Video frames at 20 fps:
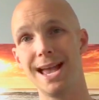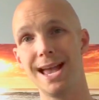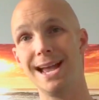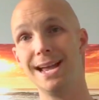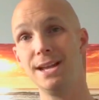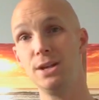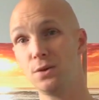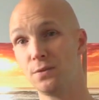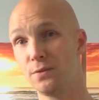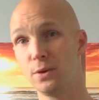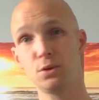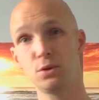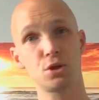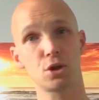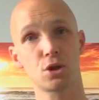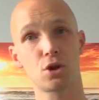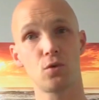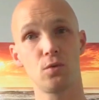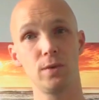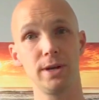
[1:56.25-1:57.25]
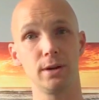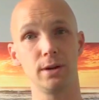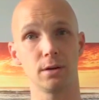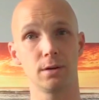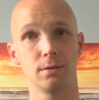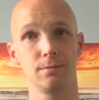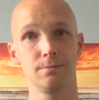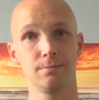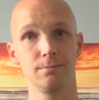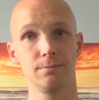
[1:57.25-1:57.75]
and your future
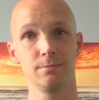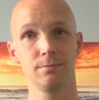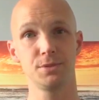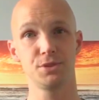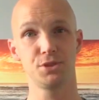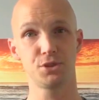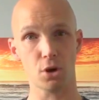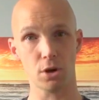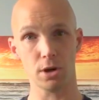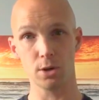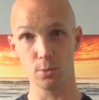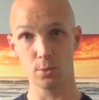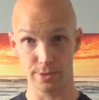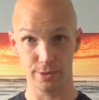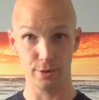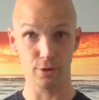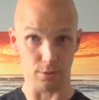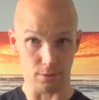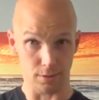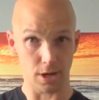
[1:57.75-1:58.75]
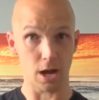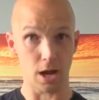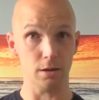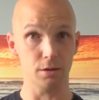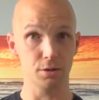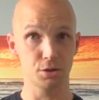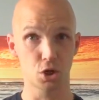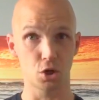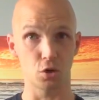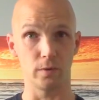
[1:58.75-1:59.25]
career, starting with your
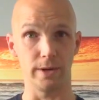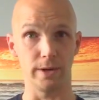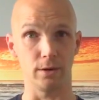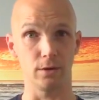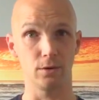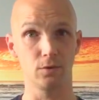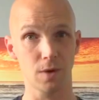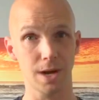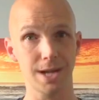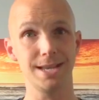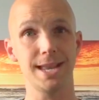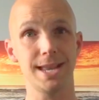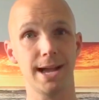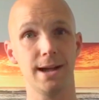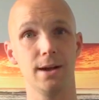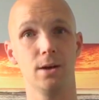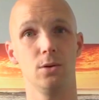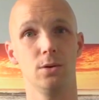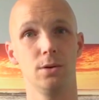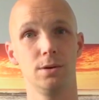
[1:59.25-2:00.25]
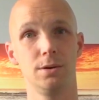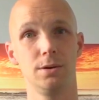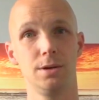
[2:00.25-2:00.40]
college career right now.